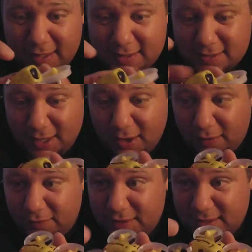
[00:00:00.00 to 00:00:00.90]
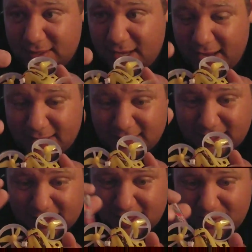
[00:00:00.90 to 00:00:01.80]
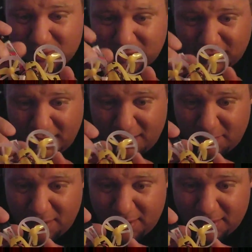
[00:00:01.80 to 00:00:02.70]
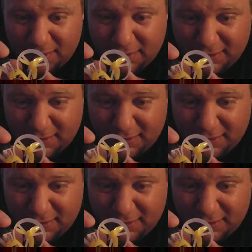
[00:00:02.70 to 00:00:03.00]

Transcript: So this has an exceptional camera on it.